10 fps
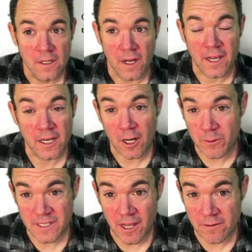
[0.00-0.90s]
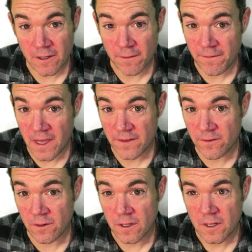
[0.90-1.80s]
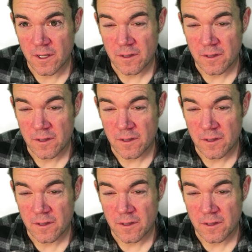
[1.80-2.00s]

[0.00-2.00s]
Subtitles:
I can always count on a faithful